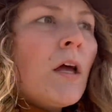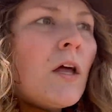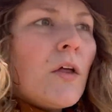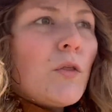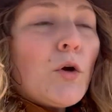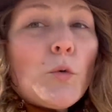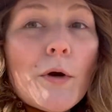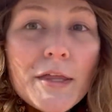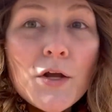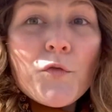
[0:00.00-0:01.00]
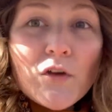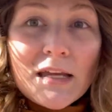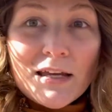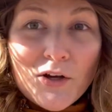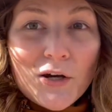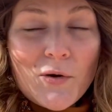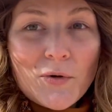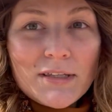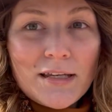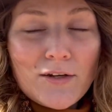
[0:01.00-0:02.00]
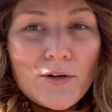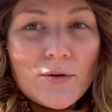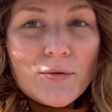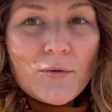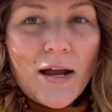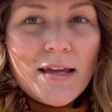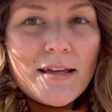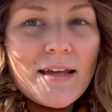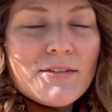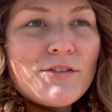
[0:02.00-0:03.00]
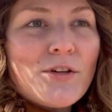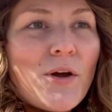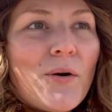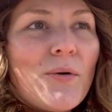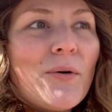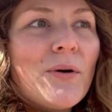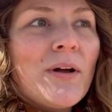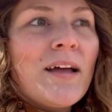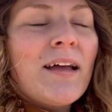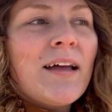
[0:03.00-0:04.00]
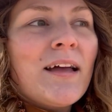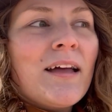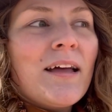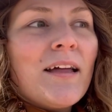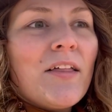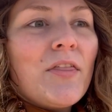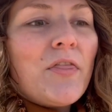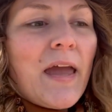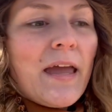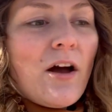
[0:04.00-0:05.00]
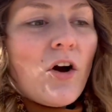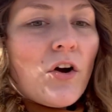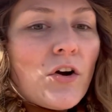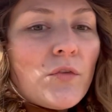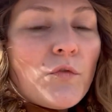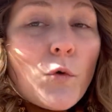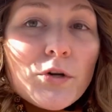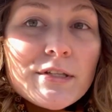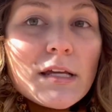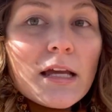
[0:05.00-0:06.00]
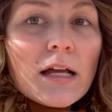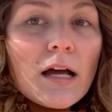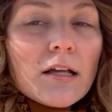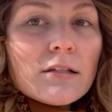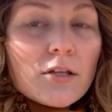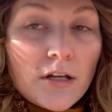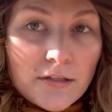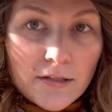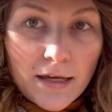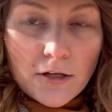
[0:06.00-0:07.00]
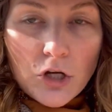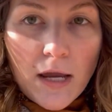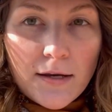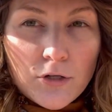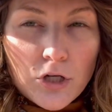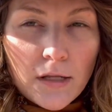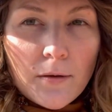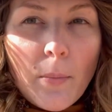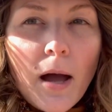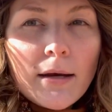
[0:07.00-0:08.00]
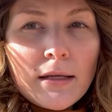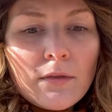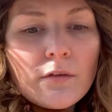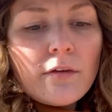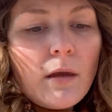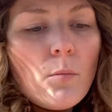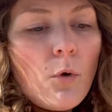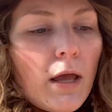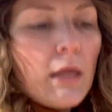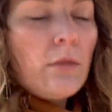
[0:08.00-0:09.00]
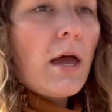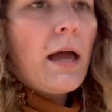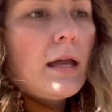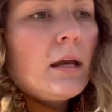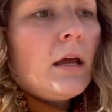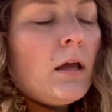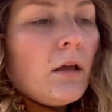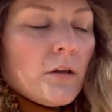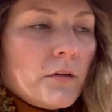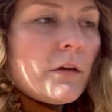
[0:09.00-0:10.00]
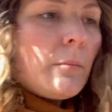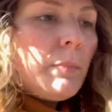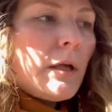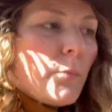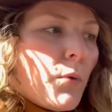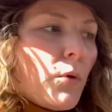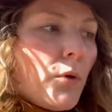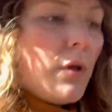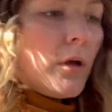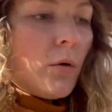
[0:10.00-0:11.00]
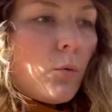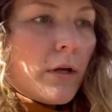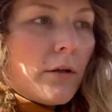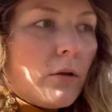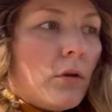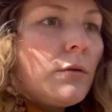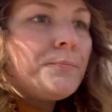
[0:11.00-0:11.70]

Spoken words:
they're really freaking good at what they do, right? And so they are forcing a slight change in the body, the same way that some people will.